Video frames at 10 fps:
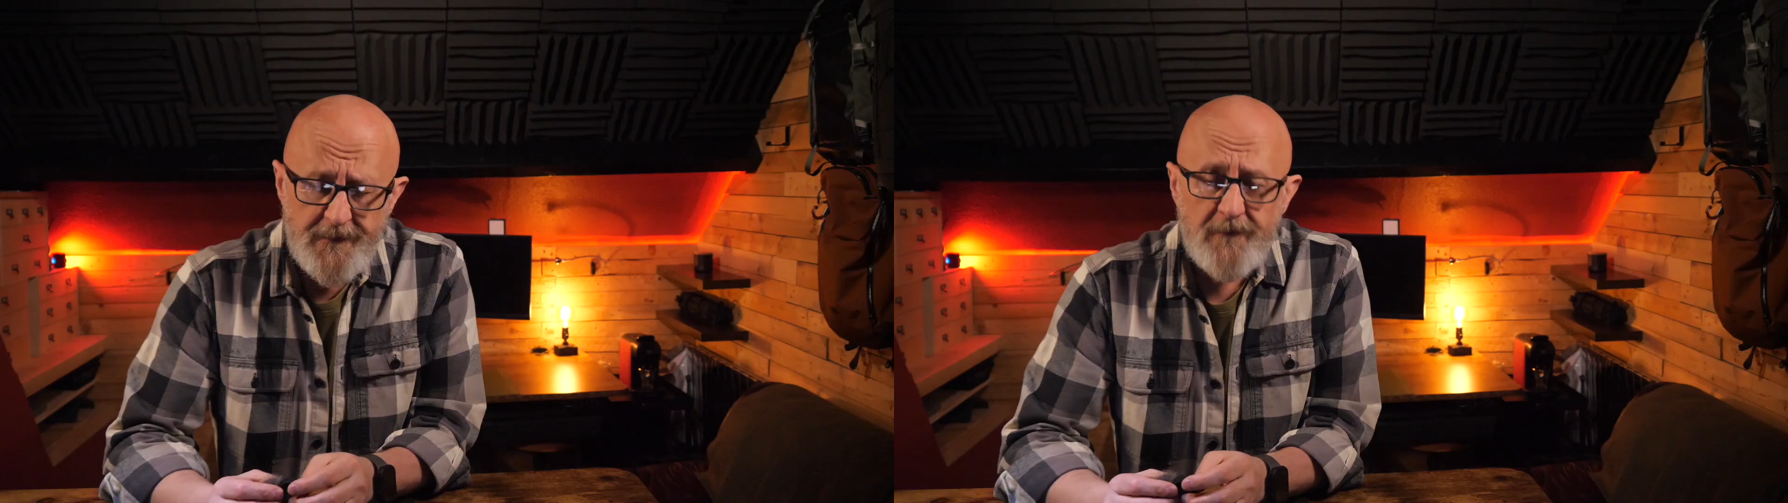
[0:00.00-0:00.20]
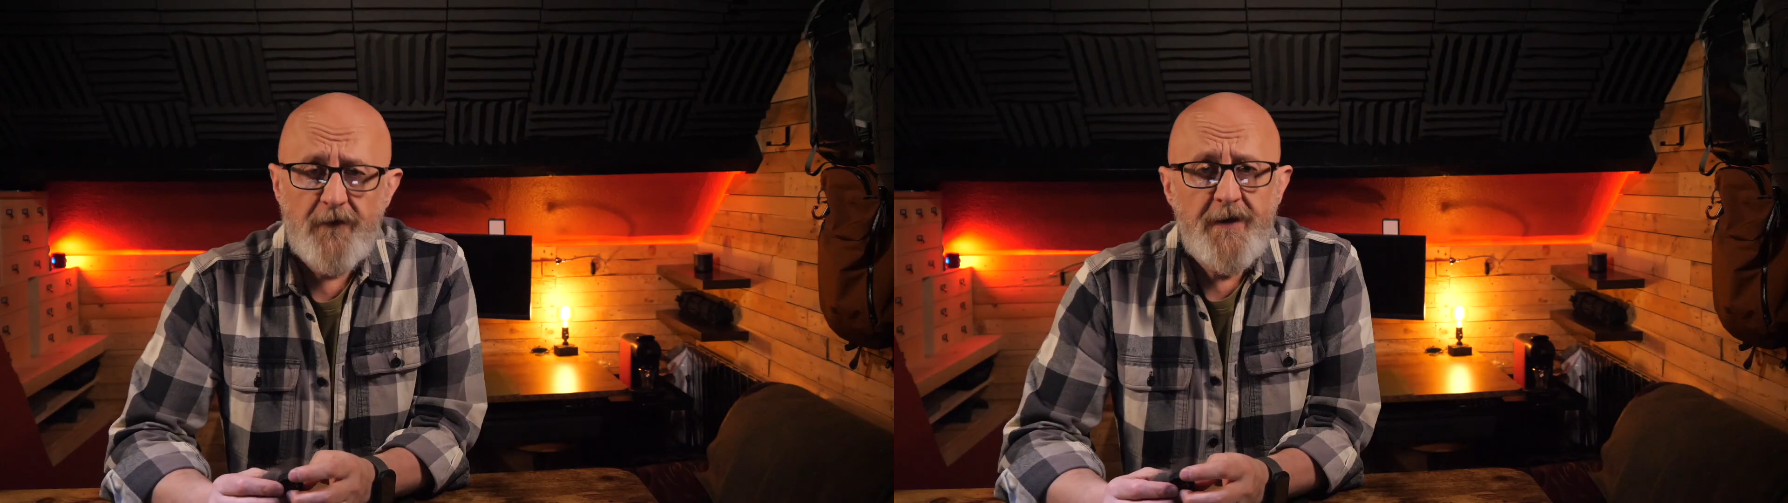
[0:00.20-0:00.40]

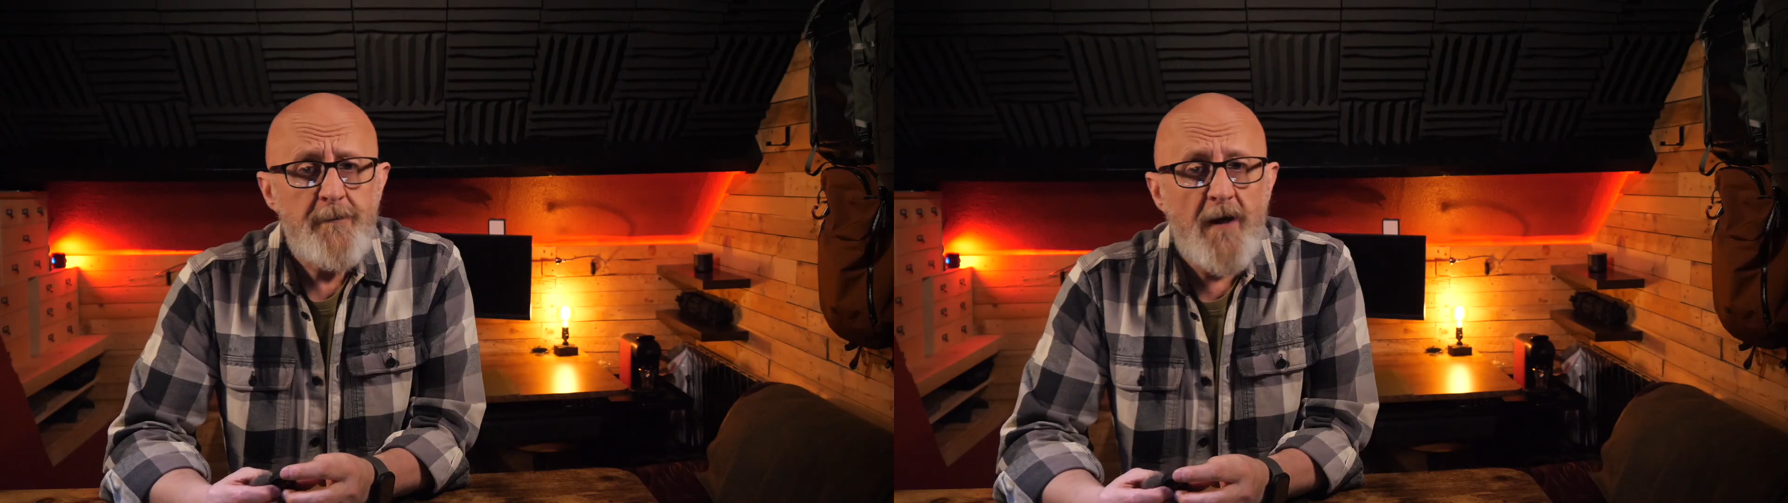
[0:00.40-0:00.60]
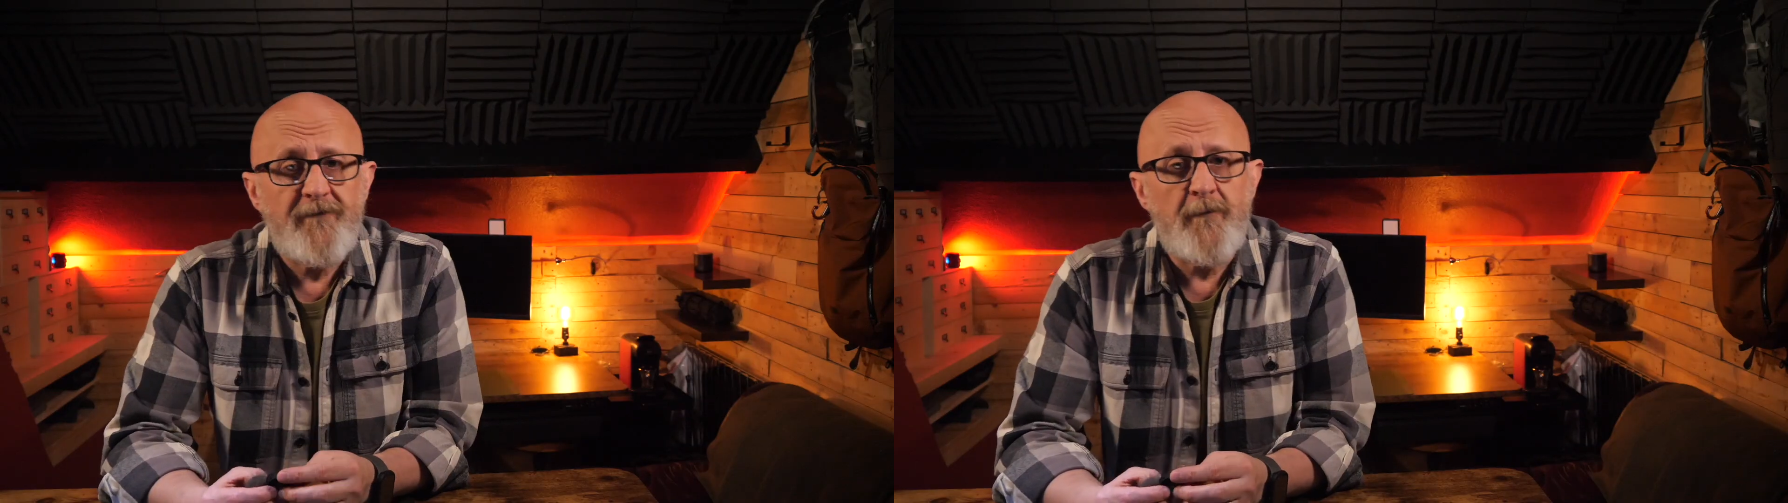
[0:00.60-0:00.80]
I got an
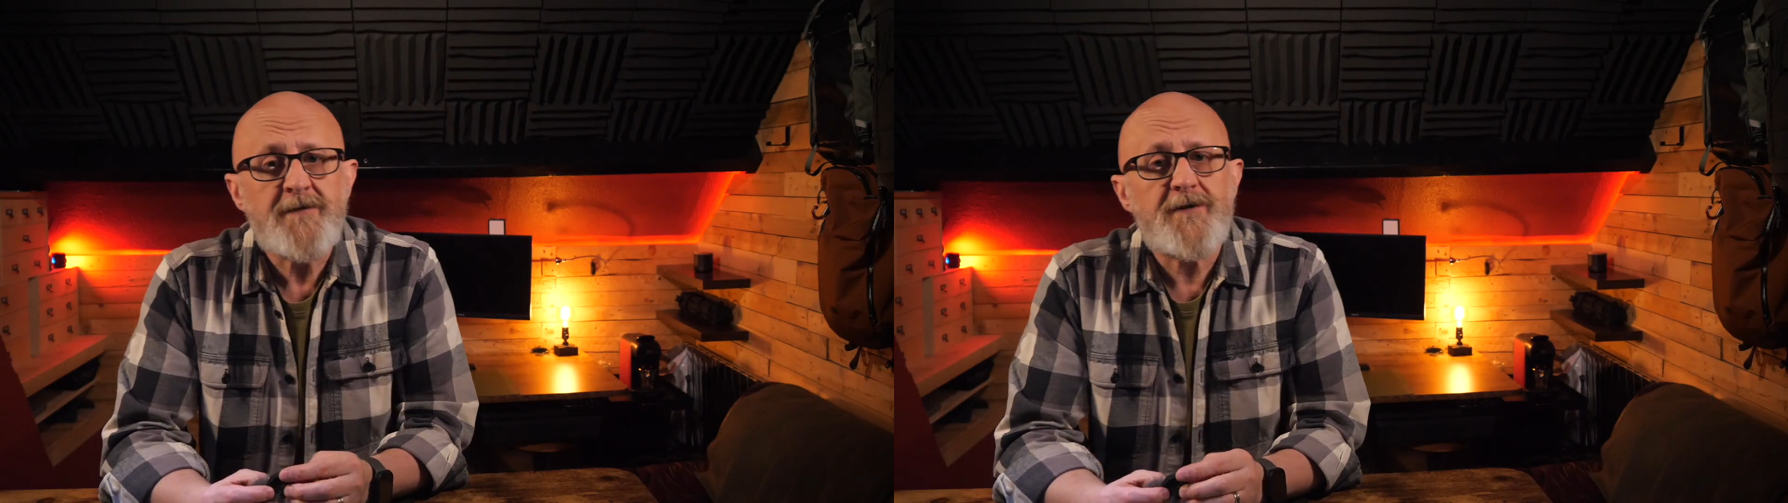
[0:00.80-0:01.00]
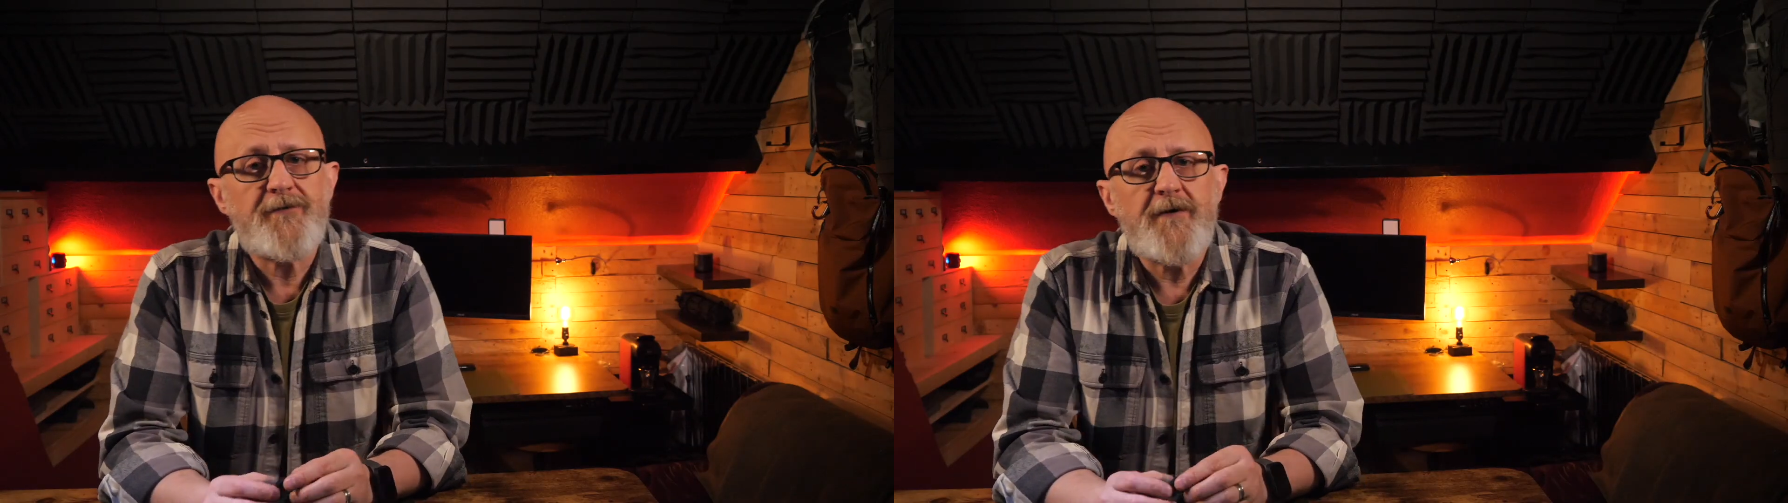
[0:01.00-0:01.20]
email from
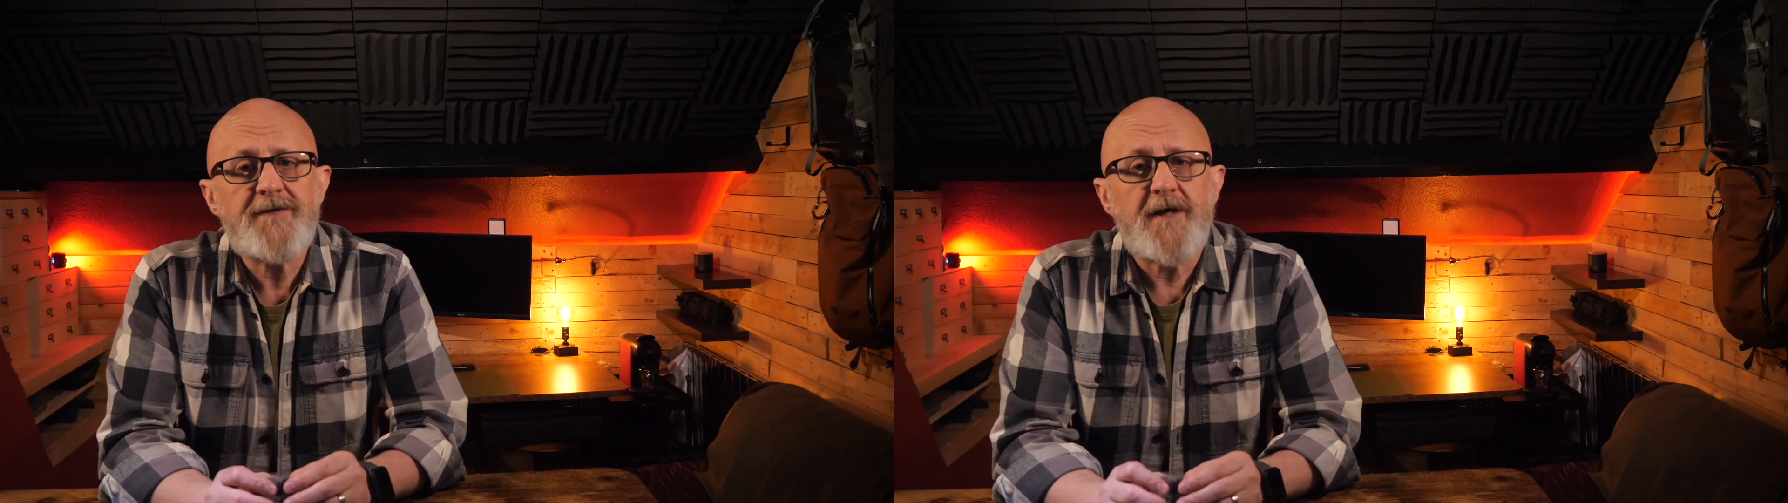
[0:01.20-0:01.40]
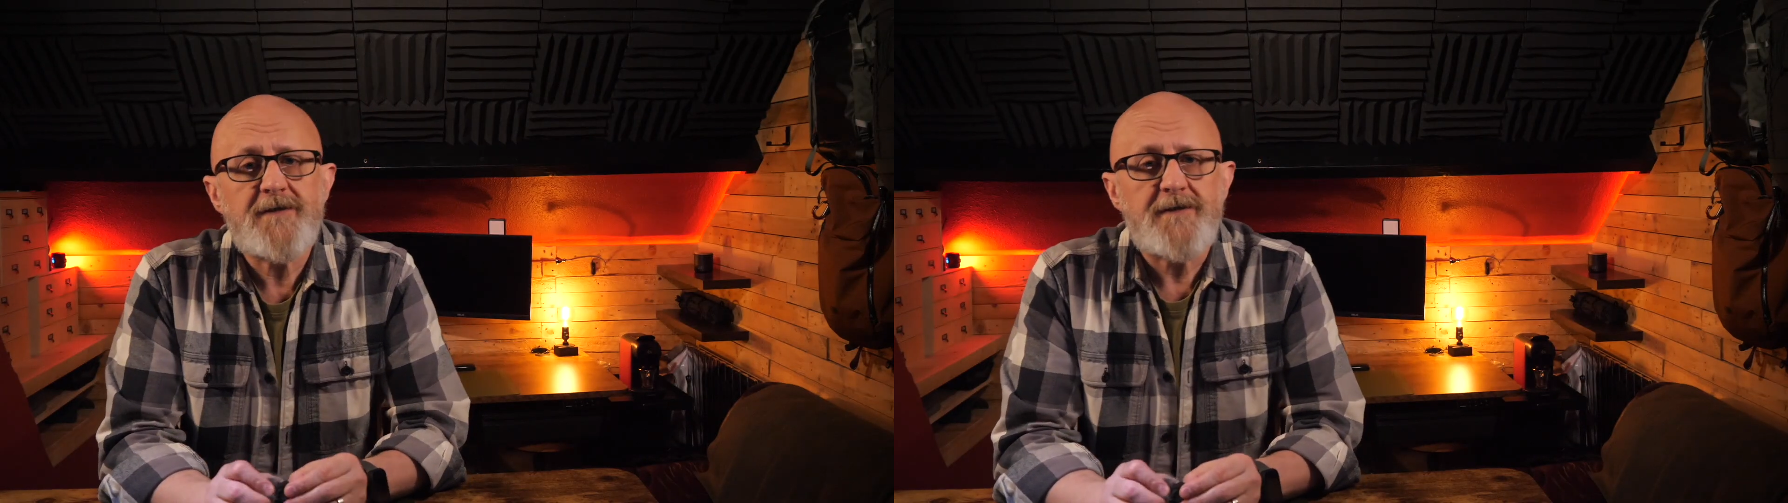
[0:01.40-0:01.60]

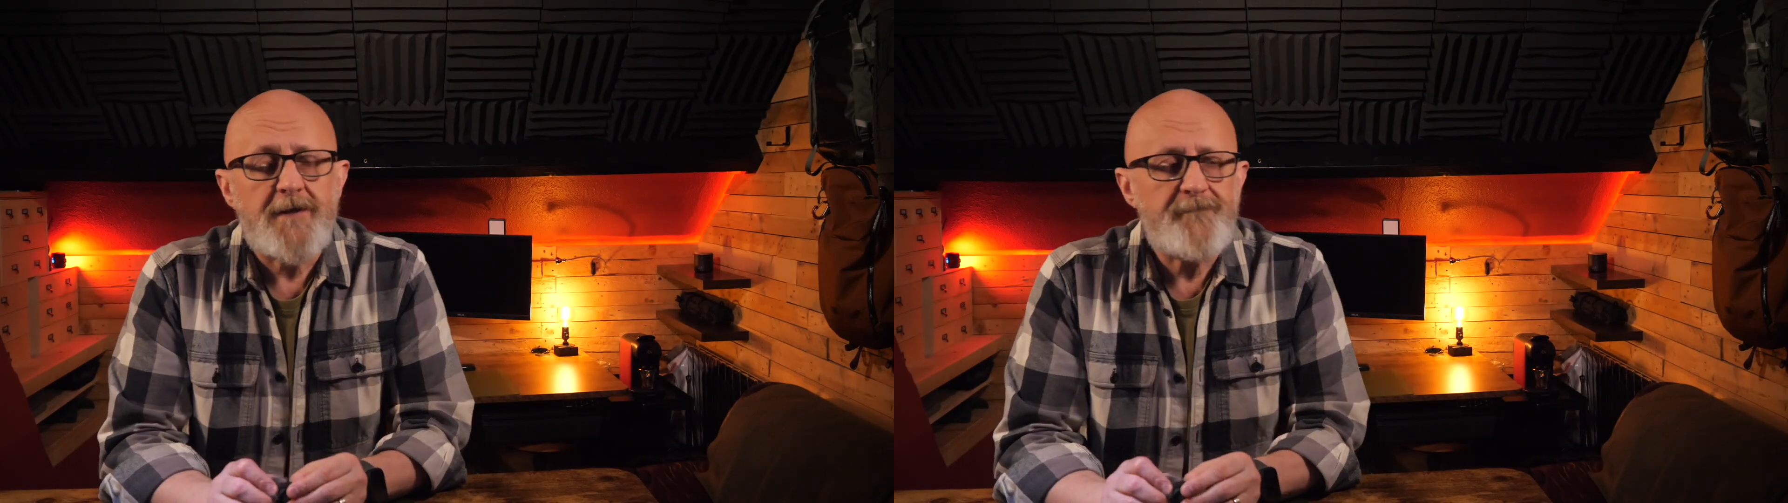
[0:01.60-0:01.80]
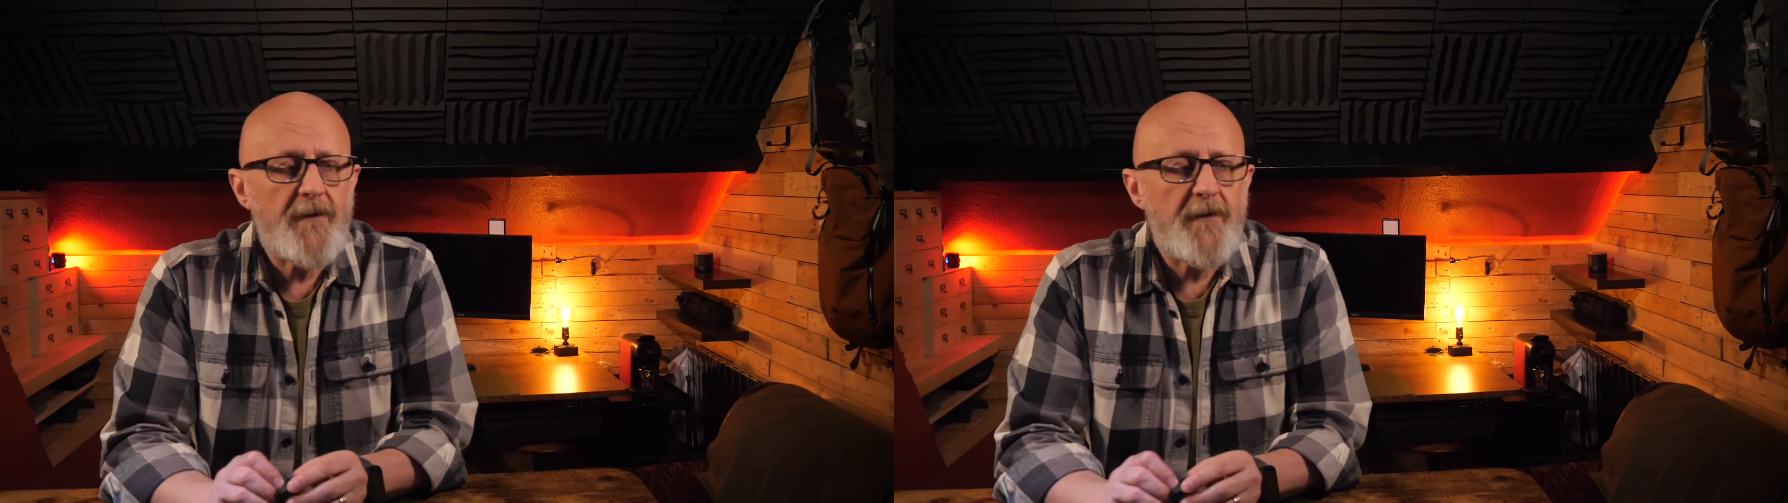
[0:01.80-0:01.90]
Insta360,